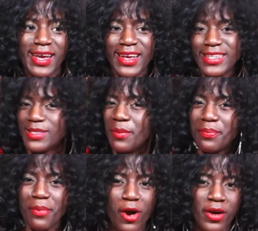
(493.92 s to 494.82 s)
It's a
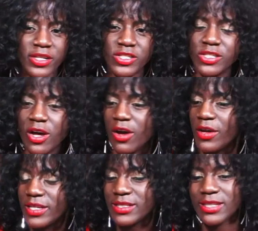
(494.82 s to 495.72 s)
party
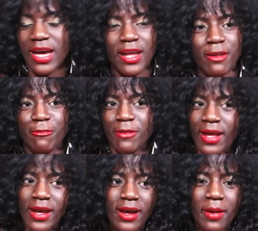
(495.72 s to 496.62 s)
song. It's kind of
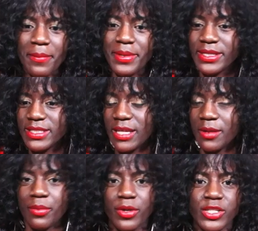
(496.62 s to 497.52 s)
like a big
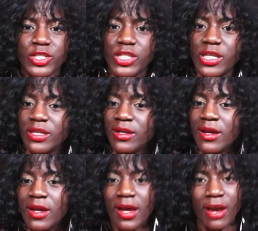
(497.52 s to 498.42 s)
celebration.
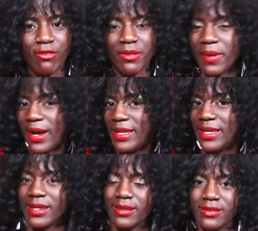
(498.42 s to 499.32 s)
Everybody
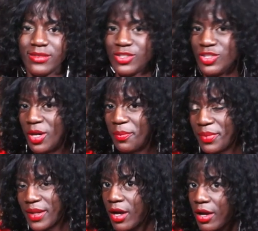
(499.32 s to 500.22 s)
can jump
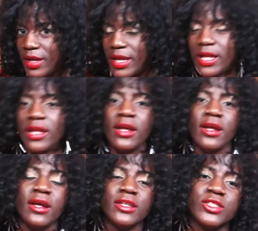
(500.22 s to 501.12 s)
in on it.
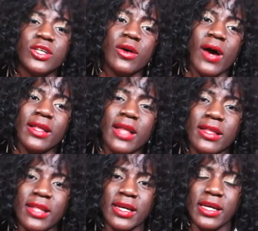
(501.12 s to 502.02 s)
So
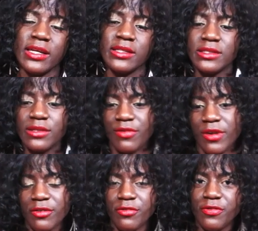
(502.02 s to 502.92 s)
I like it. It's a
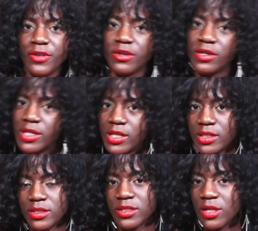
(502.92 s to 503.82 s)
very
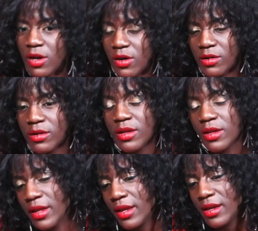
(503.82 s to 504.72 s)
feel-good song.
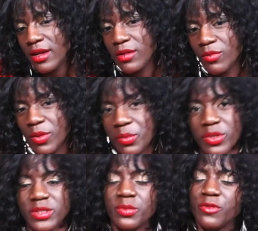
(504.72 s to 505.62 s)
And when
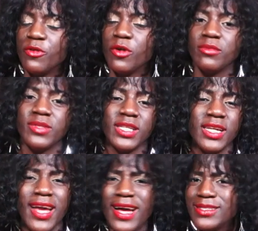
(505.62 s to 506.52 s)
Prince performs it,
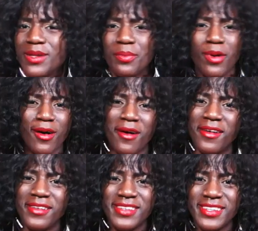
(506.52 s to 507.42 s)
he has a
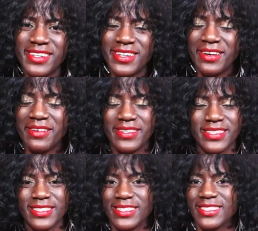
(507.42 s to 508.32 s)
ball.
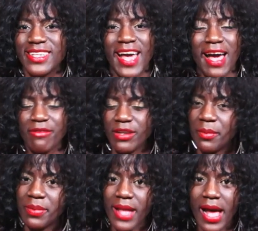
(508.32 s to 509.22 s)
He's just having a
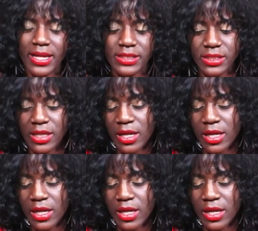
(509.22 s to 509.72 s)
blast.